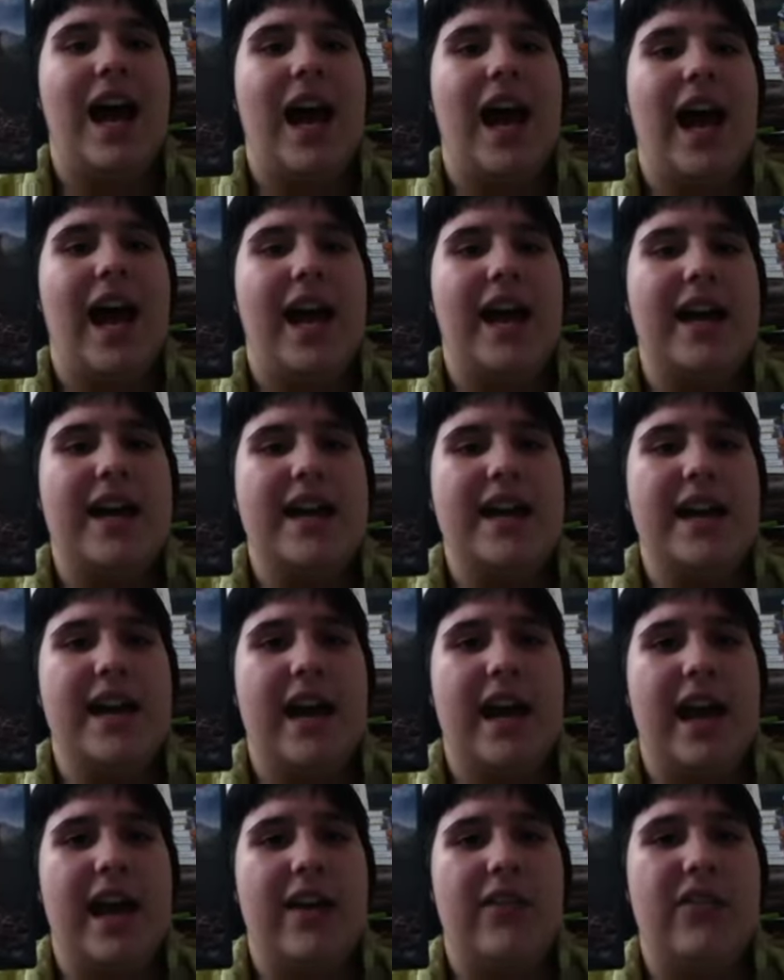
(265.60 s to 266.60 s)
I
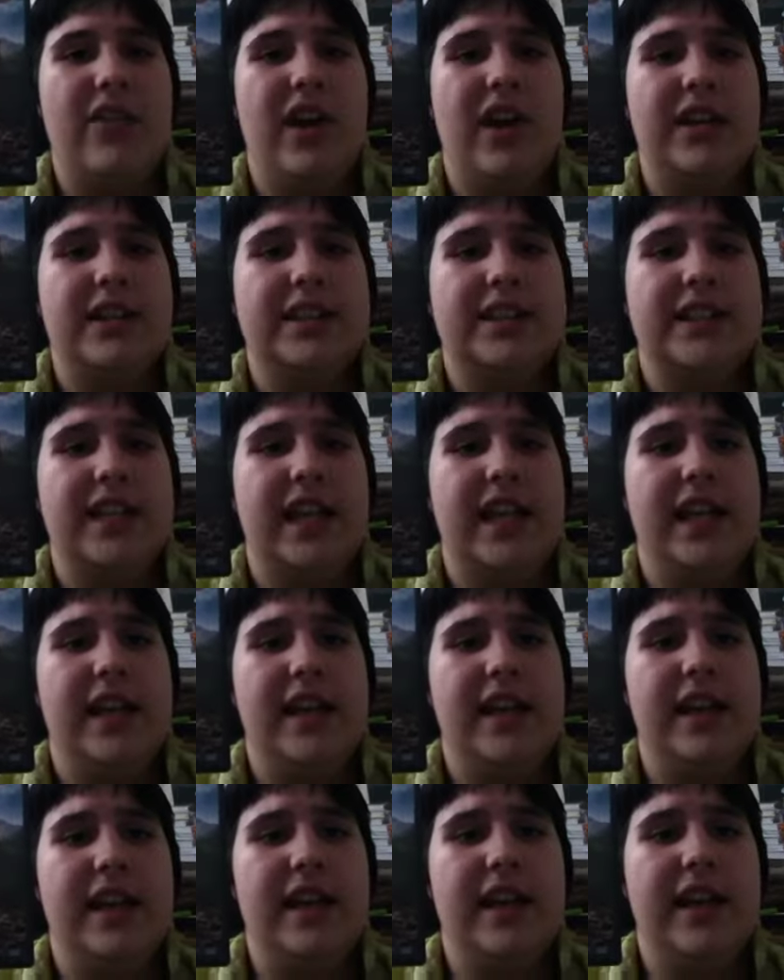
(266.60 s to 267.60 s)
have not
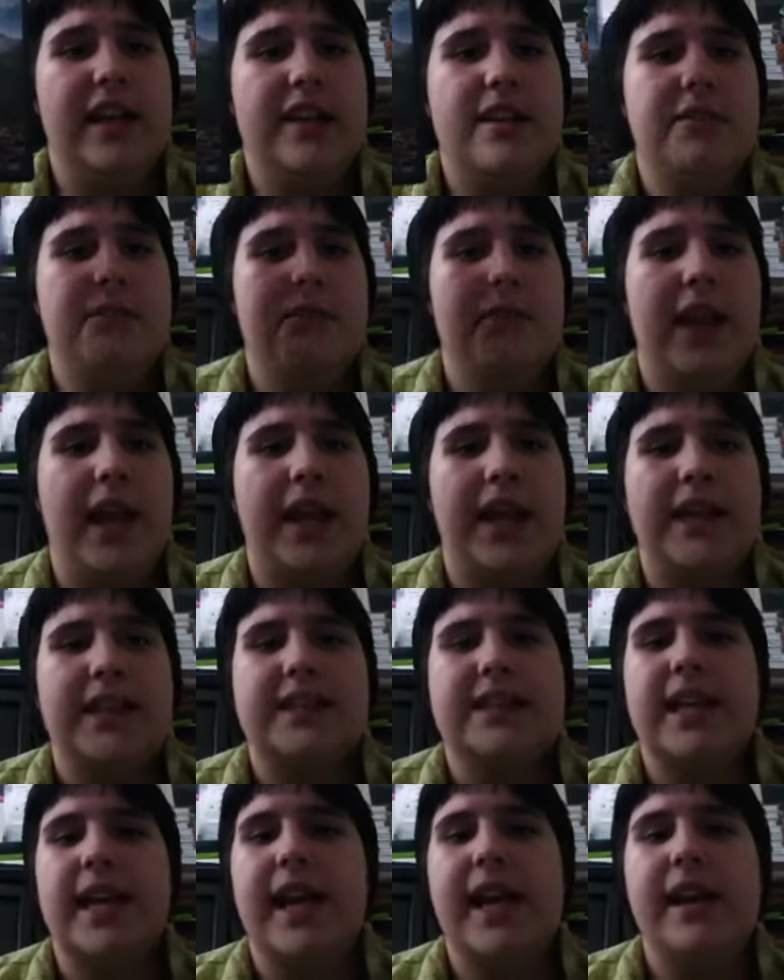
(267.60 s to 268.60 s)
seen it, like I
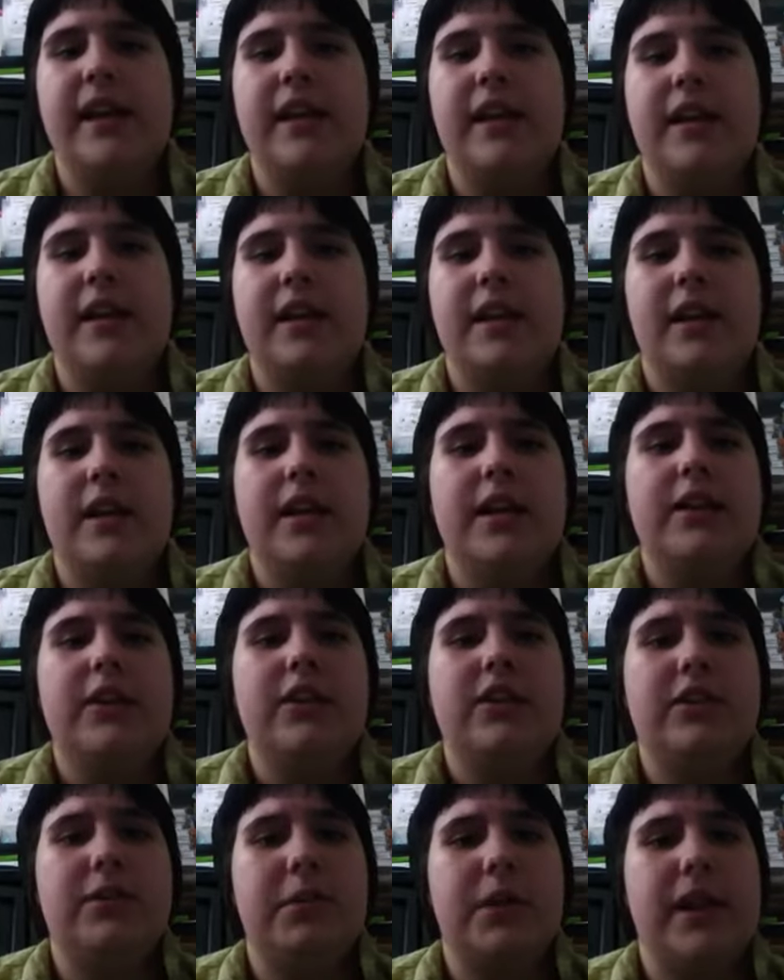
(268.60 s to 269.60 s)
said. It
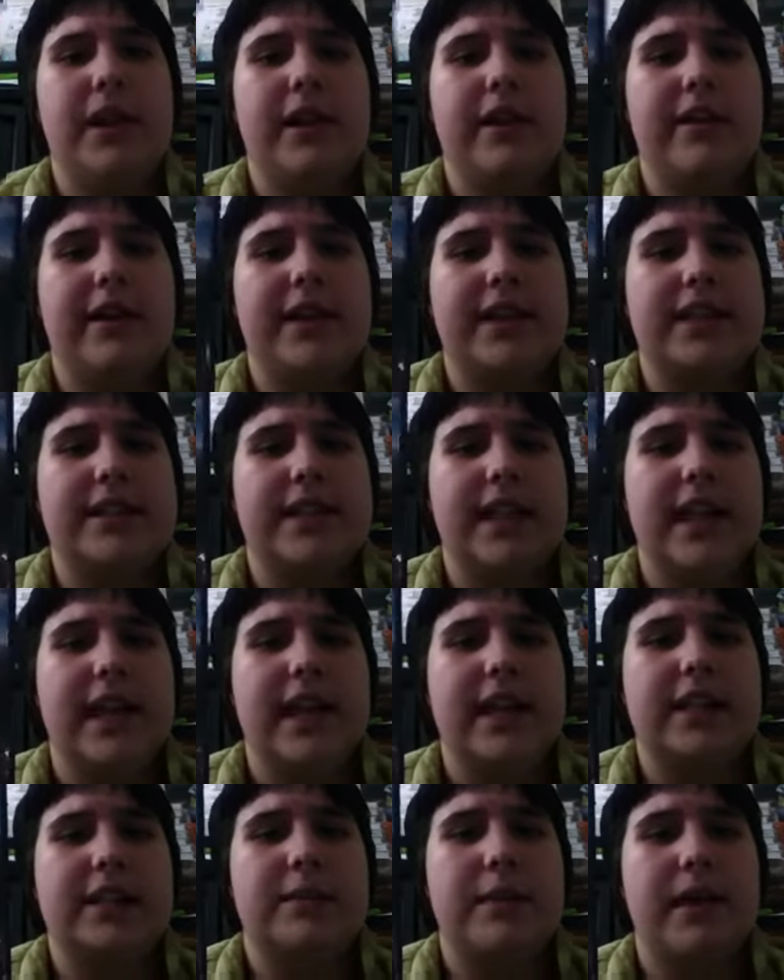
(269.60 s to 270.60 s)
looked pretty interesting.
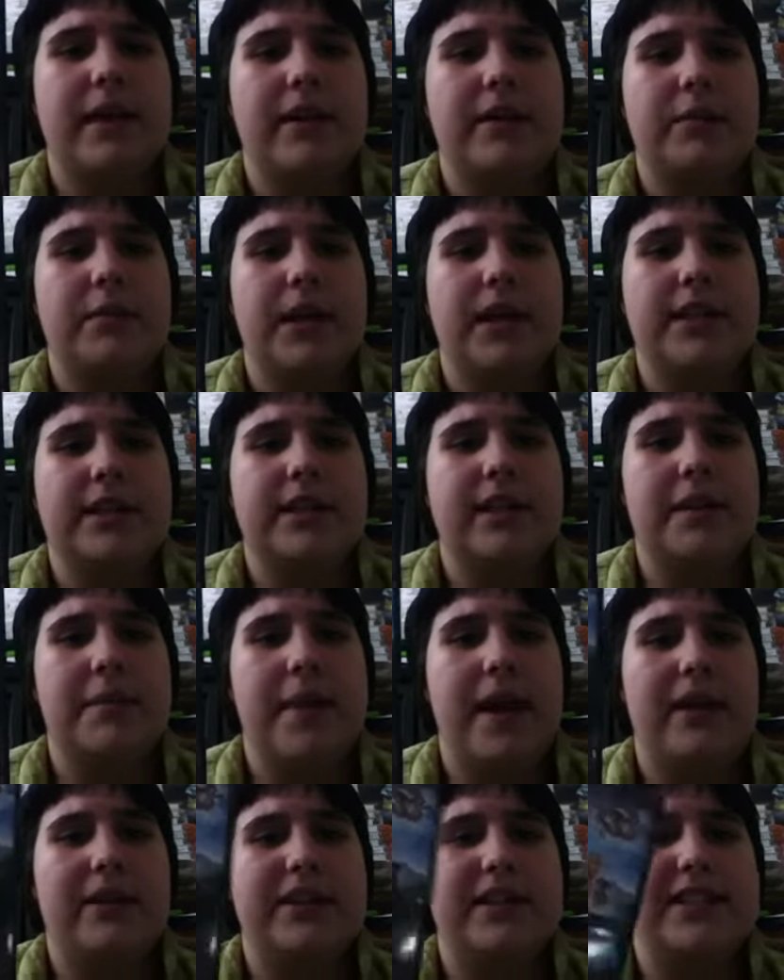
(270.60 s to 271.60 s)
It's about basically
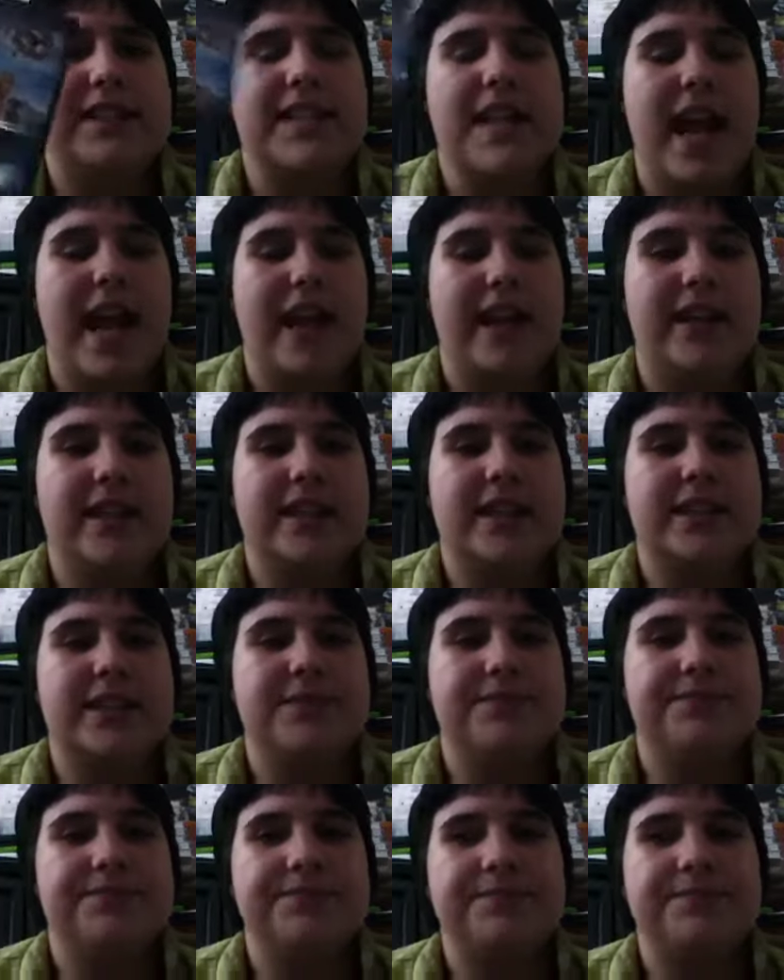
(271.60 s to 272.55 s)
about snakes.